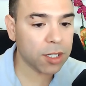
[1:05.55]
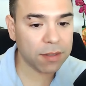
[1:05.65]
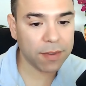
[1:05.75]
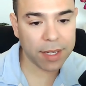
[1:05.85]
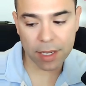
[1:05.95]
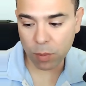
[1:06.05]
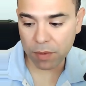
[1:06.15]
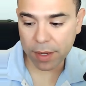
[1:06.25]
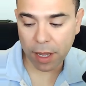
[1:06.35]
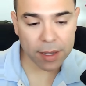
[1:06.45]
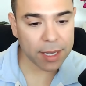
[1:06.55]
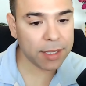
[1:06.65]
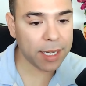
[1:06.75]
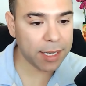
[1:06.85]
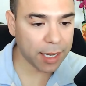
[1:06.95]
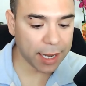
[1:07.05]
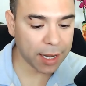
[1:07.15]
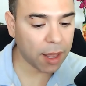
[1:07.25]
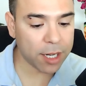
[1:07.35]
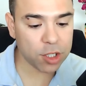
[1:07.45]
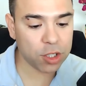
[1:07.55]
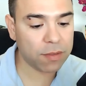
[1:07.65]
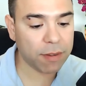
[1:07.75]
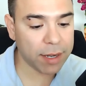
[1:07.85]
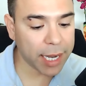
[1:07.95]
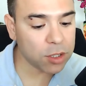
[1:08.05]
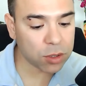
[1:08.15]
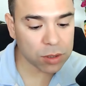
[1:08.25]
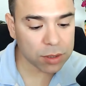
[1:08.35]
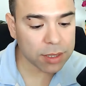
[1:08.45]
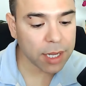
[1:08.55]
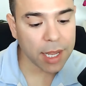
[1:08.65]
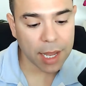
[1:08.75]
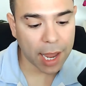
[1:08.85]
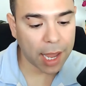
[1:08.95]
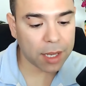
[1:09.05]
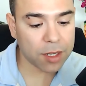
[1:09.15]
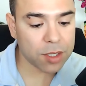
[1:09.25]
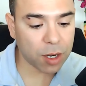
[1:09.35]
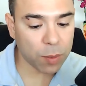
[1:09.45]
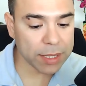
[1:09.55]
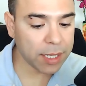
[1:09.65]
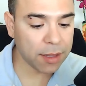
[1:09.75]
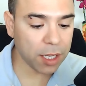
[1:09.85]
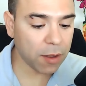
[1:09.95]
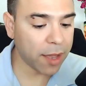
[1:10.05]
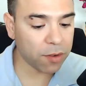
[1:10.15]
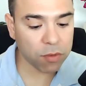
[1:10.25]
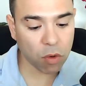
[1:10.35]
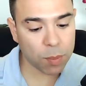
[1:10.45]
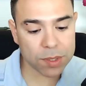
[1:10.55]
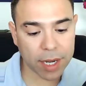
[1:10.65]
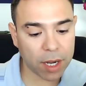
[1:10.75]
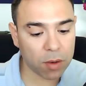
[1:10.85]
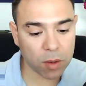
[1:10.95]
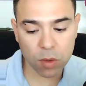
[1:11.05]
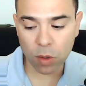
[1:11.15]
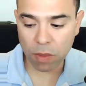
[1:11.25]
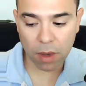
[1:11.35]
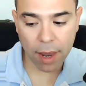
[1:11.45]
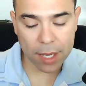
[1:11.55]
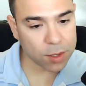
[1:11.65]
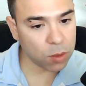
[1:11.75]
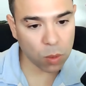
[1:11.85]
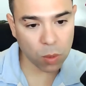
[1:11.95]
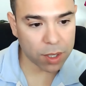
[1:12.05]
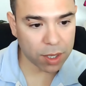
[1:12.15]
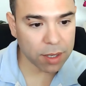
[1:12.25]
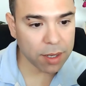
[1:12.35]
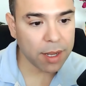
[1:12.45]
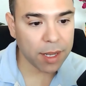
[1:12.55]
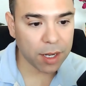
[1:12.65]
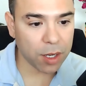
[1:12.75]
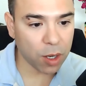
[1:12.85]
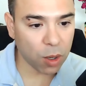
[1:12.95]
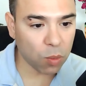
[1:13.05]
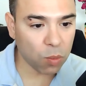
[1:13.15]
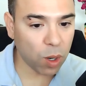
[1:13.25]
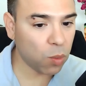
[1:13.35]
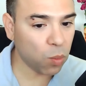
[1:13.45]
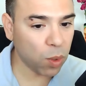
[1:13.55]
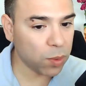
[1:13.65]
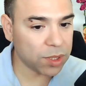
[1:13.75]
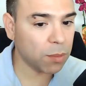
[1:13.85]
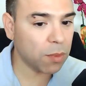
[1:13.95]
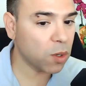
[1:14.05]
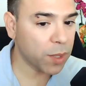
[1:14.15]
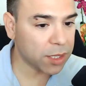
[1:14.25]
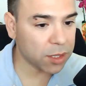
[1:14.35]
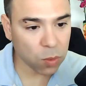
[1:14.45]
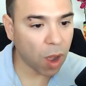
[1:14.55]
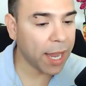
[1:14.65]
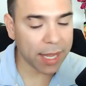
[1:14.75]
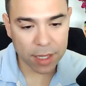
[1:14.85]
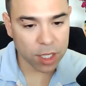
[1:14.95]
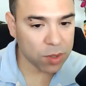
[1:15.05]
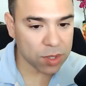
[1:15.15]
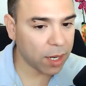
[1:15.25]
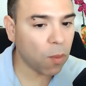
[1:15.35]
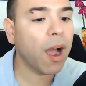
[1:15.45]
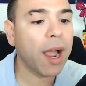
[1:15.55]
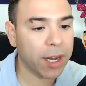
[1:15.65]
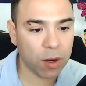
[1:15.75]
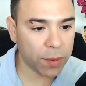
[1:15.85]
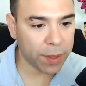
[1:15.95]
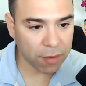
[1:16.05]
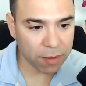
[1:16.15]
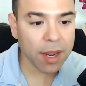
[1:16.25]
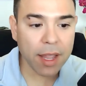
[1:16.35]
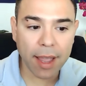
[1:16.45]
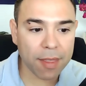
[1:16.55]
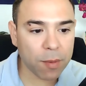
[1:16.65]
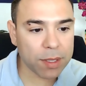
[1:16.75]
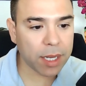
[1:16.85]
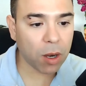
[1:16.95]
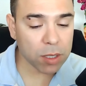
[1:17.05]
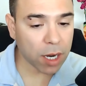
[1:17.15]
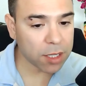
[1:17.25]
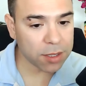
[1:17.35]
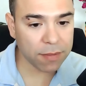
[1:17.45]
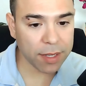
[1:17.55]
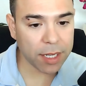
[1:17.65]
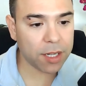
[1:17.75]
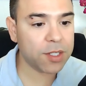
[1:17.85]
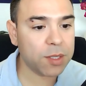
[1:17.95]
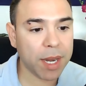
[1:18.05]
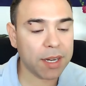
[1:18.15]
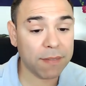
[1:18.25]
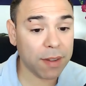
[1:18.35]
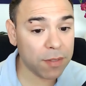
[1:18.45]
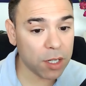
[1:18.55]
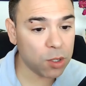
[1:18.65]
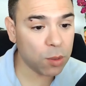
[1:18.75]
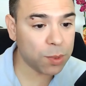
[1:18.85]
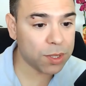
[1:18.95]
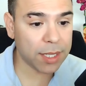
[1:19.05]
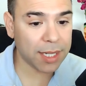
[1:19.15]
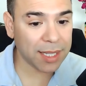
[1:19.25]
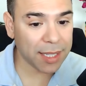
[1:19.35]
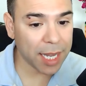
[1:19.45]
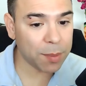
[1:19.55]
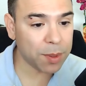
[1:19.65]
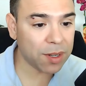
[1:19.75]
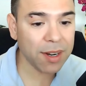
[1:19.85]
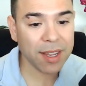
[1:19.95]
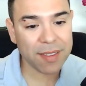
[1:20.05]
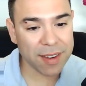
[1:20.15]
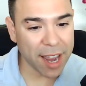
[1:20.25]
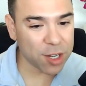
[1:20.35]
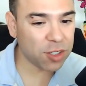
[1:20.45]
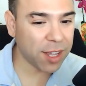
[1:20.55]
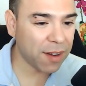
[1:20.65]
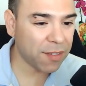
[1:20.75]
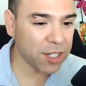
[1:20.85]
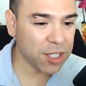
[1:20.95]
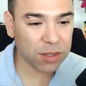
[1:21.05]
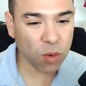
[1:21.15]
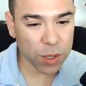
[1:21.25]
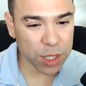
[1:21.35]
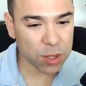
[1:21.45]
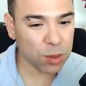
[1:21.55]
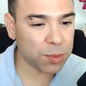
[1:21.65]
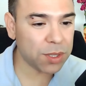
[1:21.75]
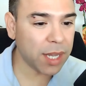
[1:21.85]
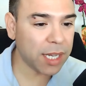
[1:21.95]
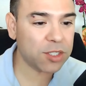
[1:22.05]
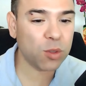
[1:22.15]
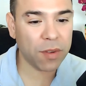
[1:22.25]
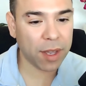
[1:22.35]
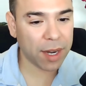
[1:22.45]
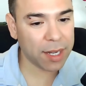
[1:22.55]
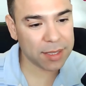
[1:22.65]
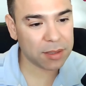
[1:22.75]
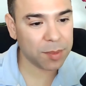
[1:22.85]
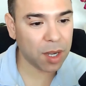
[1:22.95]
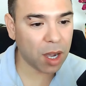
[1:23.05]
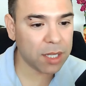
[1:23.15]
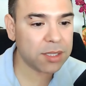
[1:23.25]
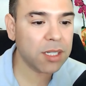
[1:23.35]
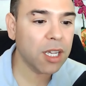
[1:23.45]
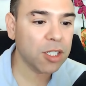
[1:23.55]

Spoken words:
Devia, we've calculated and analyzed your financials, and we see that you had a 4% growth over the last quarter. You know, what was some of the reasons why? And then you'd say why, you know, whatever. And they would say, oh, Dr. Devia, you're spending 52% in labor. The national average is 42%. So we've got to cut some costs.